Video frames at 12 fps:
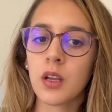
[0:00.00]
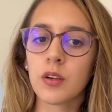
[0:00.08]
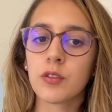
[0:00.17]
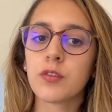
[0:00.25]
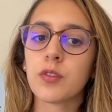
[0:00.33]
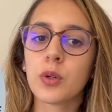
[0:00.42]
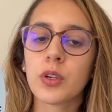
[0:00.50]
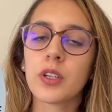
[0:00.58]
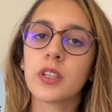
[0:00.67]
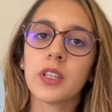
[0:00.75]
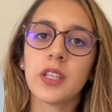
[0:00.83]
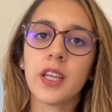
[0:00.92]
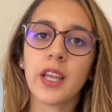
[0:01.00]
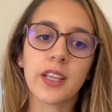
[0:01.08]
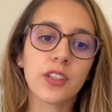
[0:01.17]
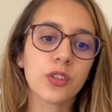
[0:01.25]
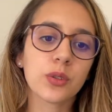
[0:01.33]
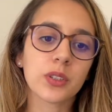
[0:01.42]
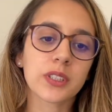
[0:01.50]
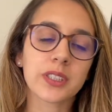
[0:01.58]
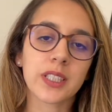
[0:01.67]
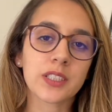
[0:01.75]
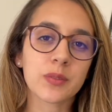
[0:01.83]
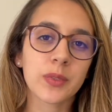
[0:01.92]
For the annual
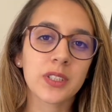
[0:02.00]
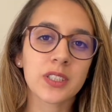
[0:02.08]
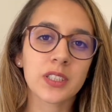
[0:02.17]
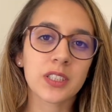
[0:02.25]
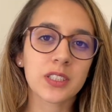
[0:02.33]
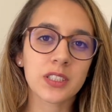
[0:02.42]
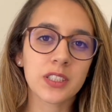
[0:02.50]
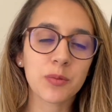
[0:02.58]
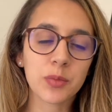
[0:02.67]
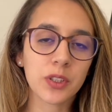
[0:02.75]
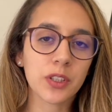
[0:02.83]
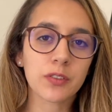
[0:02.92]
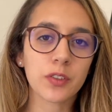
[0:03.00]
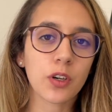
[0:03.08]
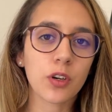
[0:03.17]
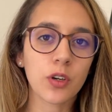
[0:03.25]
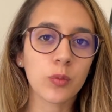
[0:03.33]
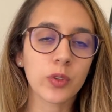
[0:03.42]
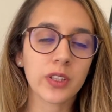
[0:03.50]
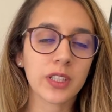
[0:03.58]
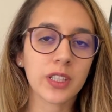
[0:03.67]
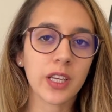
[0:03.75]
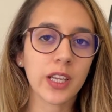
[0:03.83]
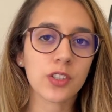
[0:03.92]
assessments, this is typically for a home
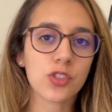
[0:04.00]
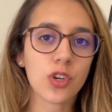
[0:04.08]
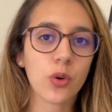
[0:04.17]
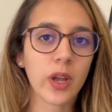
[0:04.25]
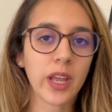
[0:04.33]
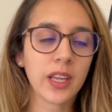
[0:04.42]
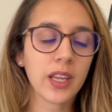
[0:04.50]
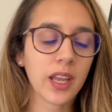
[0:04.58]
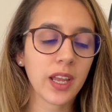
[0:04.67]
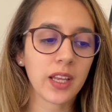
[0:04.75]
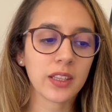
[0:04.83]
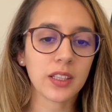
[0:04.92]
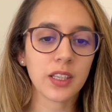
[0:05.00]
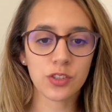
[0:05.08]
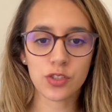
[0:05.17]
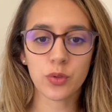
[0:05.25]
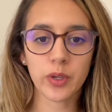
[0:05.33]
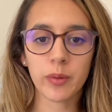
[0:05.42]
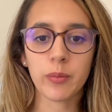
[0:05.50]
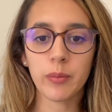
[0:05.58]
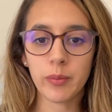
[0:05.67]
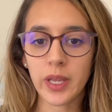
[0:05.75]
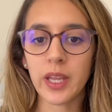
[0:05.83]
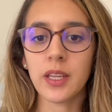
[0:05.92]
within an HOA, and the HOA
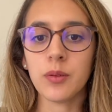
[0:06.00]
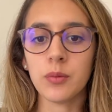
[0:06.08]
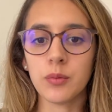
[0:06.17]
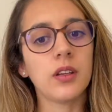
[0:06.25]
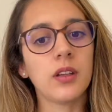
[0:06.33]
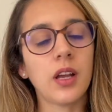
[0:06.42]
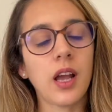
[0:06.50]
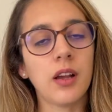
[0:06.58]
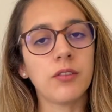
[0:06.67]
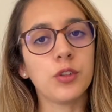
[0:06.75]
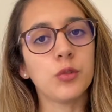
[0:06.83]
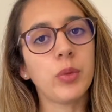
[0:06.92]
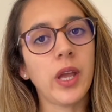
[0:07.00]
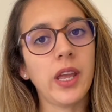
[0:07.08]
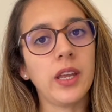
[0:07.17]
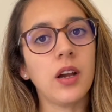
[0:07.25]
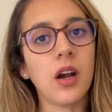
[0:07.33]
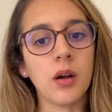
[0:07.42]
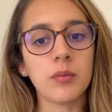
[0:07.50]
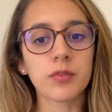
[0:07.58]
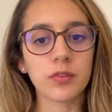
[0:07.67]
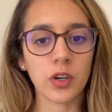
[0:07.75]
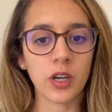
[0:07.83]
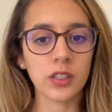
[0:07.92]
may have you pay
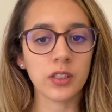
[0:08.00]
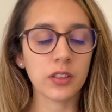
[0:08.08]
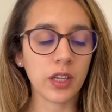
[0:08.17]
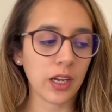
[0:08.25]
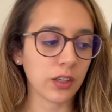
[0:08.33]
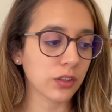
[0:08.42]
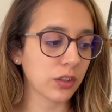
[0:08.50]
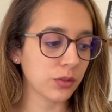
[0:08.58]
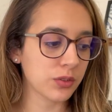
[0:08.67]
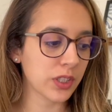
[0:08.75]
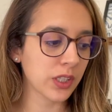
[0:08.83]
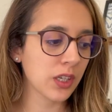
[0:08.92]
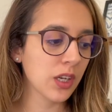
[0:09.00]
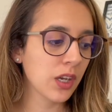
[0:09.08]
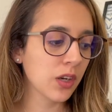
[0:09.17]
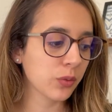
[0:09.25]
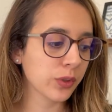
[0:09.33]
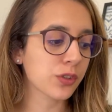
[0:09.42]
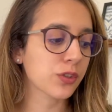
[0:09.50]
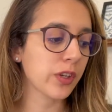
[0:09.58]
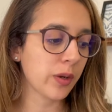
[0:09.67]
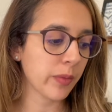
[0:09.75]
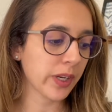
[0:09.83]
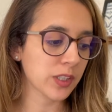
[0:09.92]
upfront at closing, which
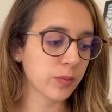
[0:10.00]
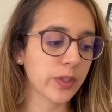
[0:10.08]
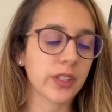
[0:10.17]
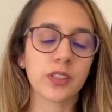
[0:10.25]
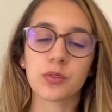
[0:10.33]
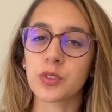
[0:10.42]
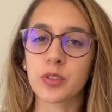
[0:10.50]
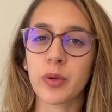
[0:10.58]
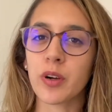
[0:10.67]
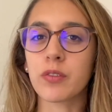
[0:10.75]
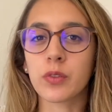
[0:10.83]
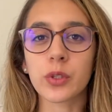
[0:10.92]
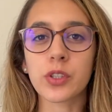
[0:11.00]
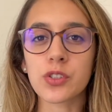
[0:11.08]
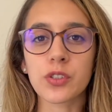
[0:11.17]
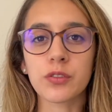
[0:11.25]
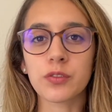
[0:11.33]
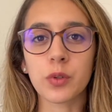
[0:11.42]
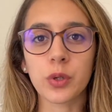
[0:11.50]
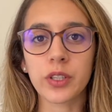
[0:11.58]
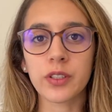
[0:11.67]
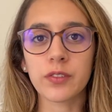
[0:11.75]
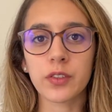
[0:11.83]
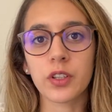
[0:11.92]
in my experience was about
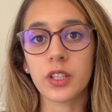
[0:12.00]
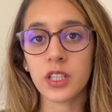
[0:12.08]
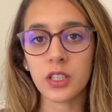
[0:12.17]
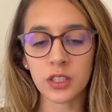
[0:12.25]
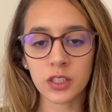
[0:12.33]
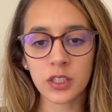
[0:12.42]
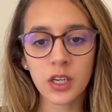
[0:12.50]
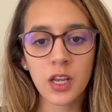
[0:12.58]
$440 for the year.